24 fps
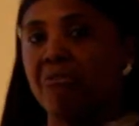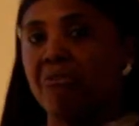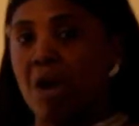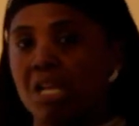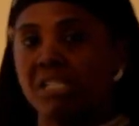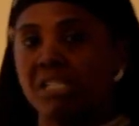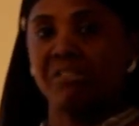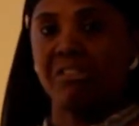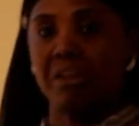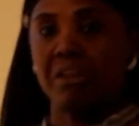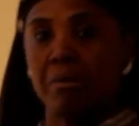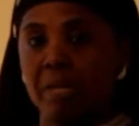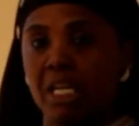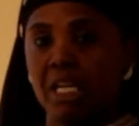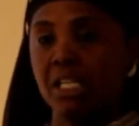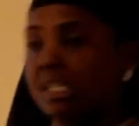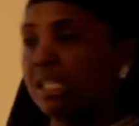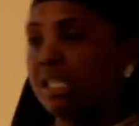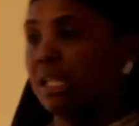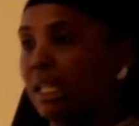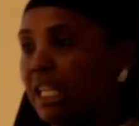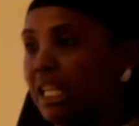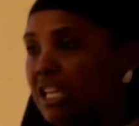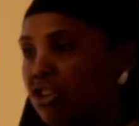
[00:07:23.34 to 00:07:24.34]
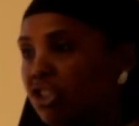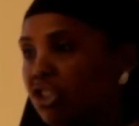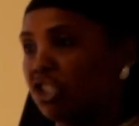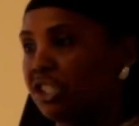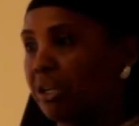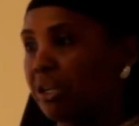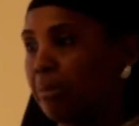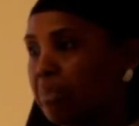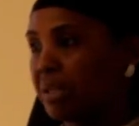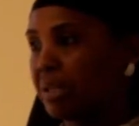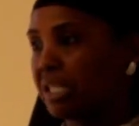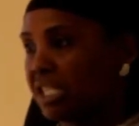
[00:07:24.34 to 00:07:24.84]
thrust them into
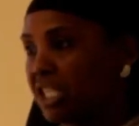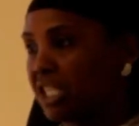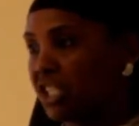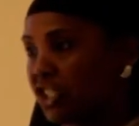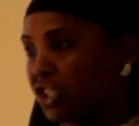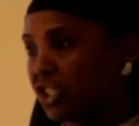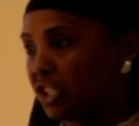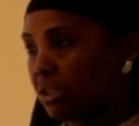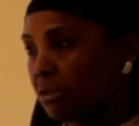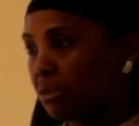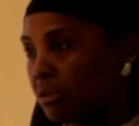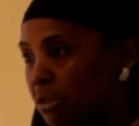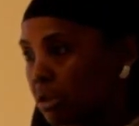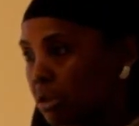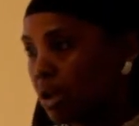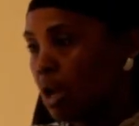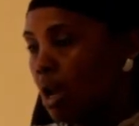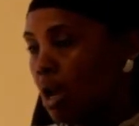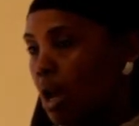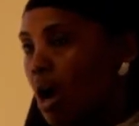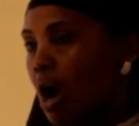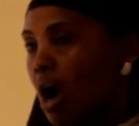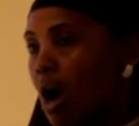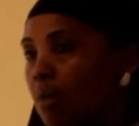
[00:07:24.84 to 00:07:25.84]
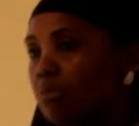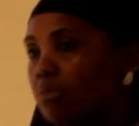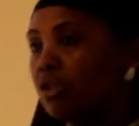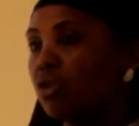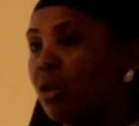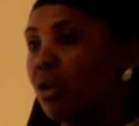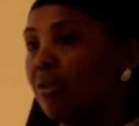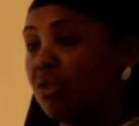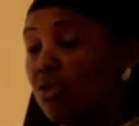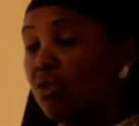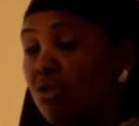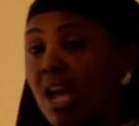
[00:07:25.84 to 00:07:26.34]
leadership positions.
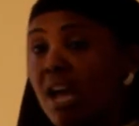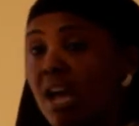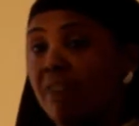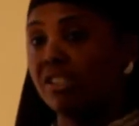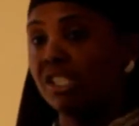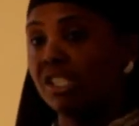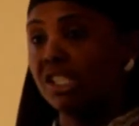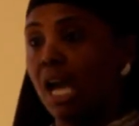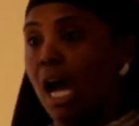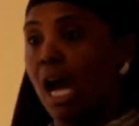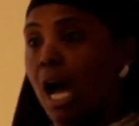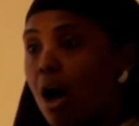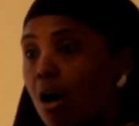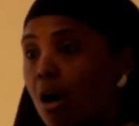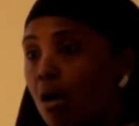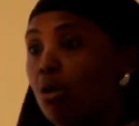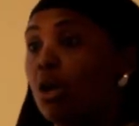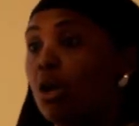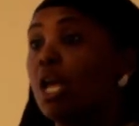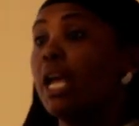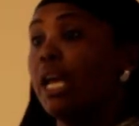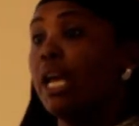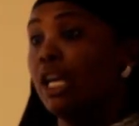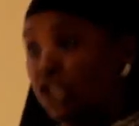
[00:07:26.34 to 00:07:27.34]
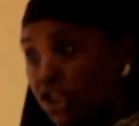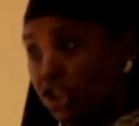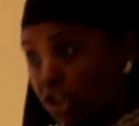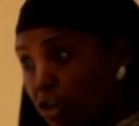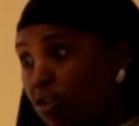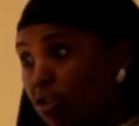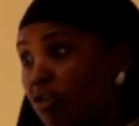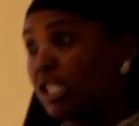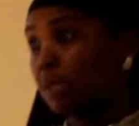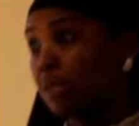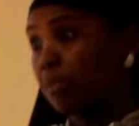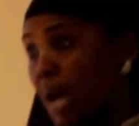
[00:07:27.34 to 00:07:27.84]
So if you have a child, it's
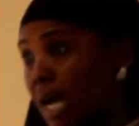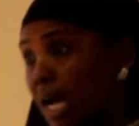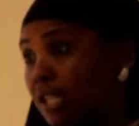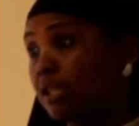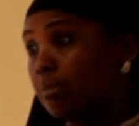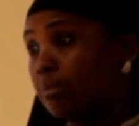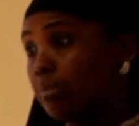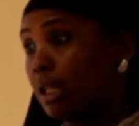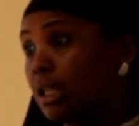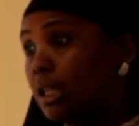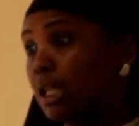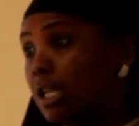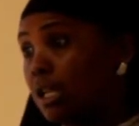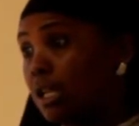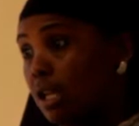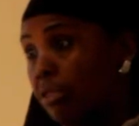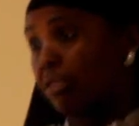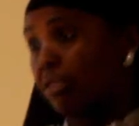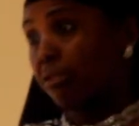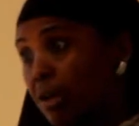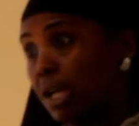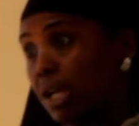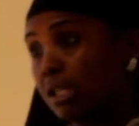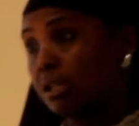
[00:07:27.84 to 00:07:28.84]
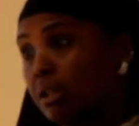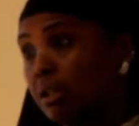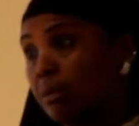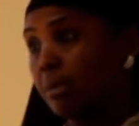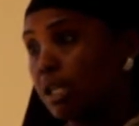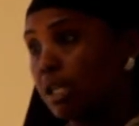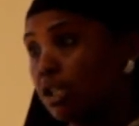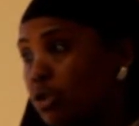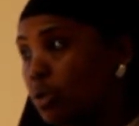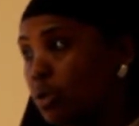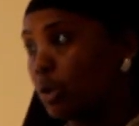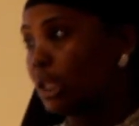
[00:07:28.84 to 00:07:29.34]
your responsibility to thrust them
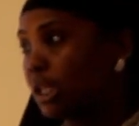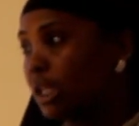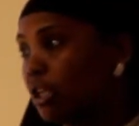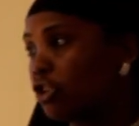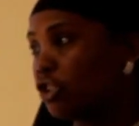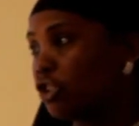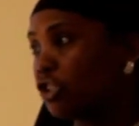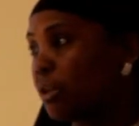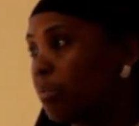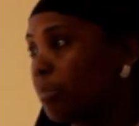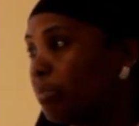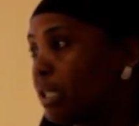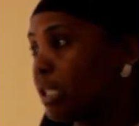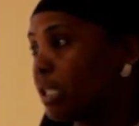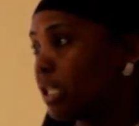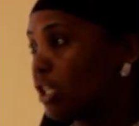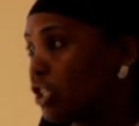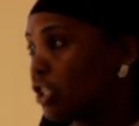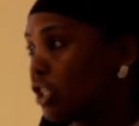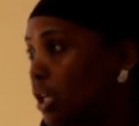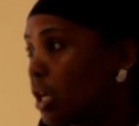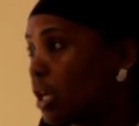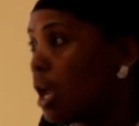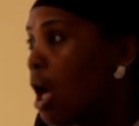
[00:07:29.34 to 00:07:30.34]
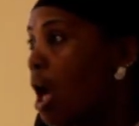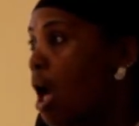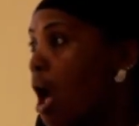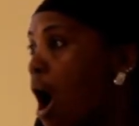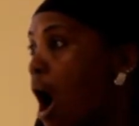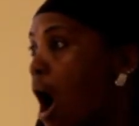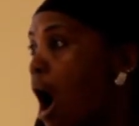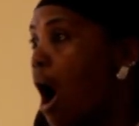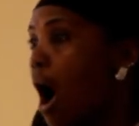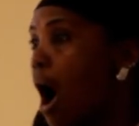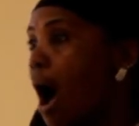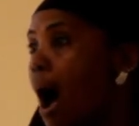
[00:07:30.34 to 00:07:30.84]
into a leadership position.
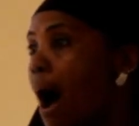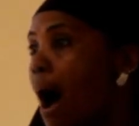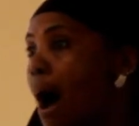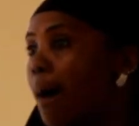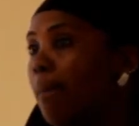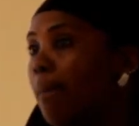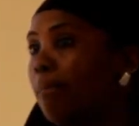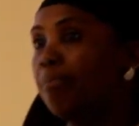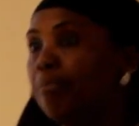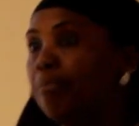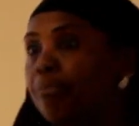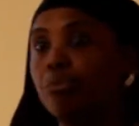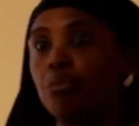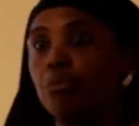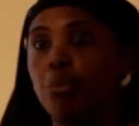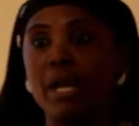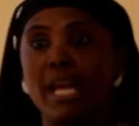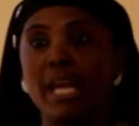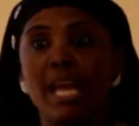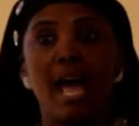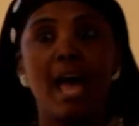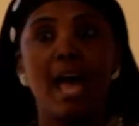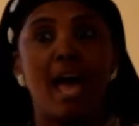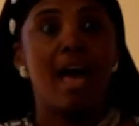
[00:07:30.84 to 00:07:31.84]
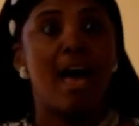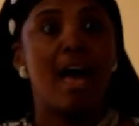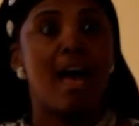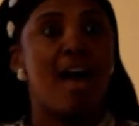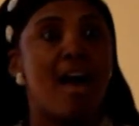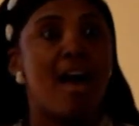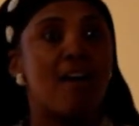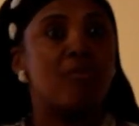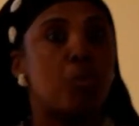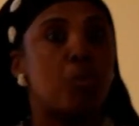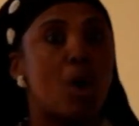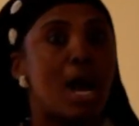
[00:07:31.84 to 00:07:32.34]
We
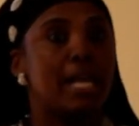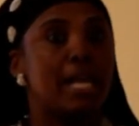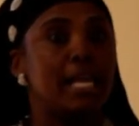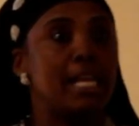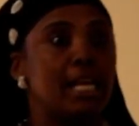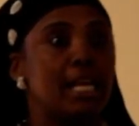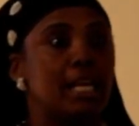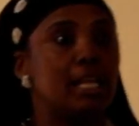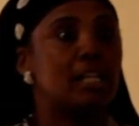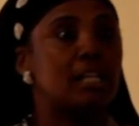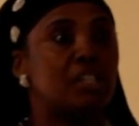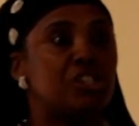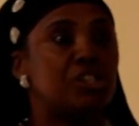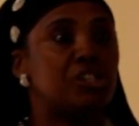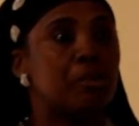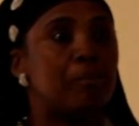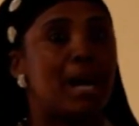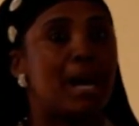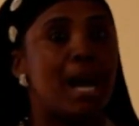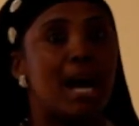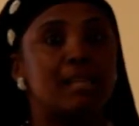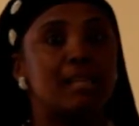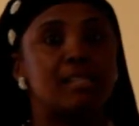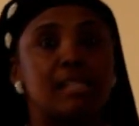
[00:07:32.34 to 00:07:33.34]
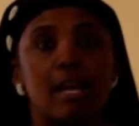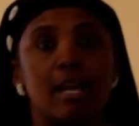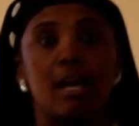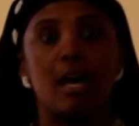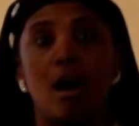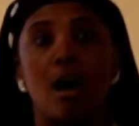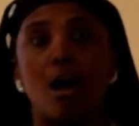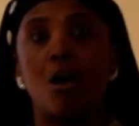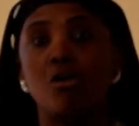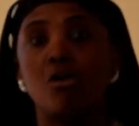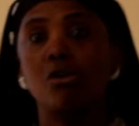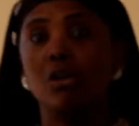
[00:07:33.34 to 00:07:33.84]
have Wahida Shabazz
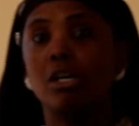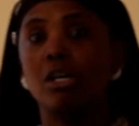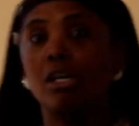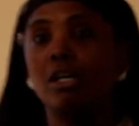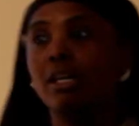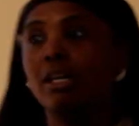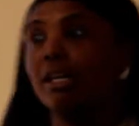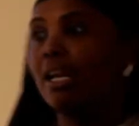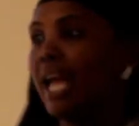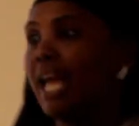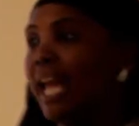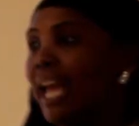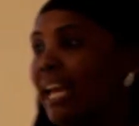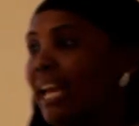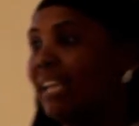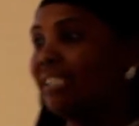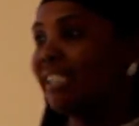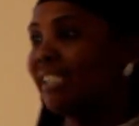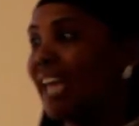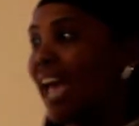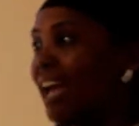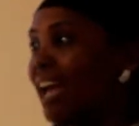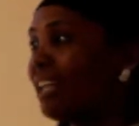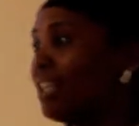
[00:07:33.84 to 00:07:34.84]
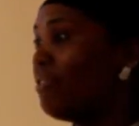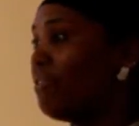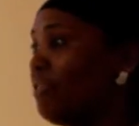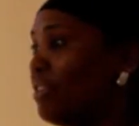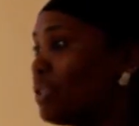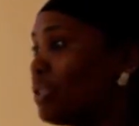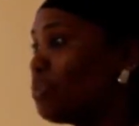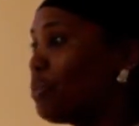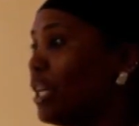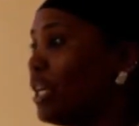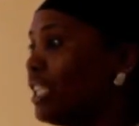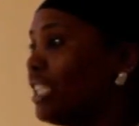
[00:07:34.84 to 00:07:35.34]
El, AIDS
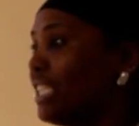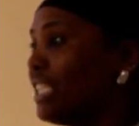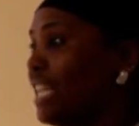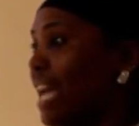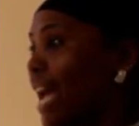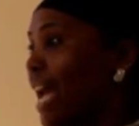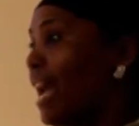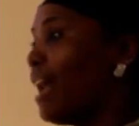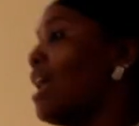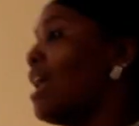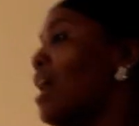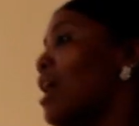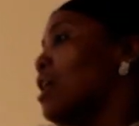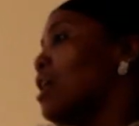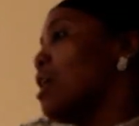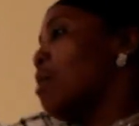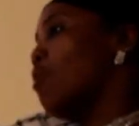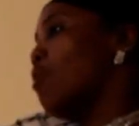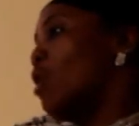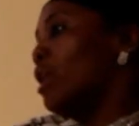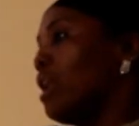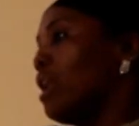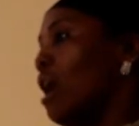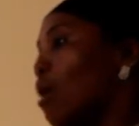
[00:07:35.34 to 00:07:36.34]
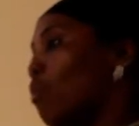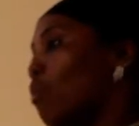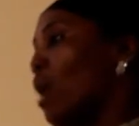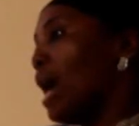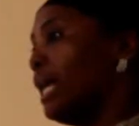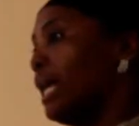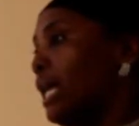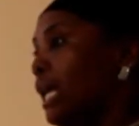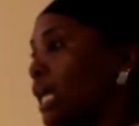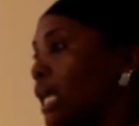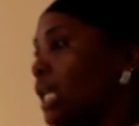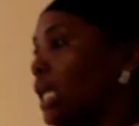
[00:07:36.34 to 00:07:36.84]
activist. Where's she at? Come on up,
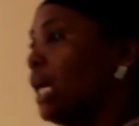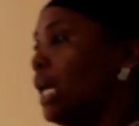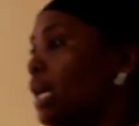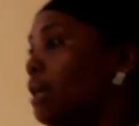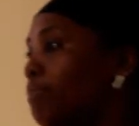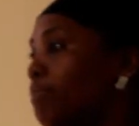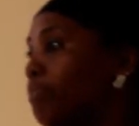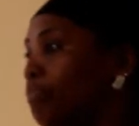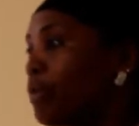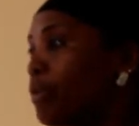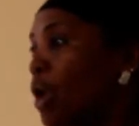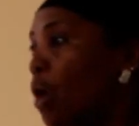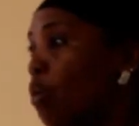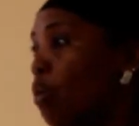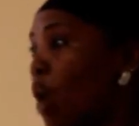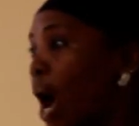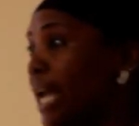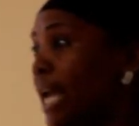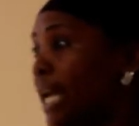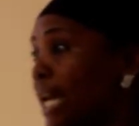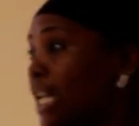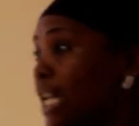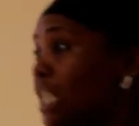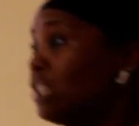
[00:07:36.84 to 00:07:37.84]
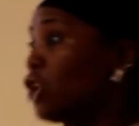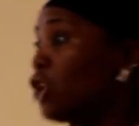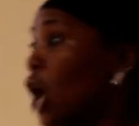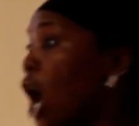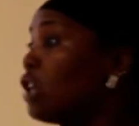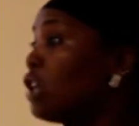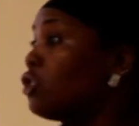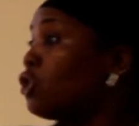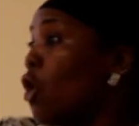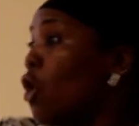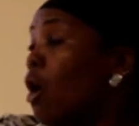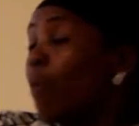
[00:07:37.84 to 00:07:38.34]
Wahida. Wahida's
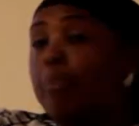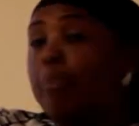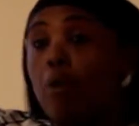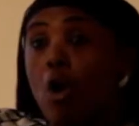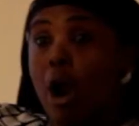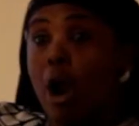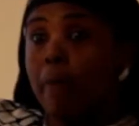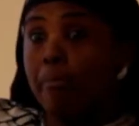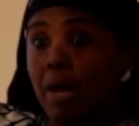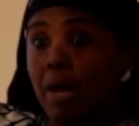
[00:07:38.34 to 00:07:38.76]
also a board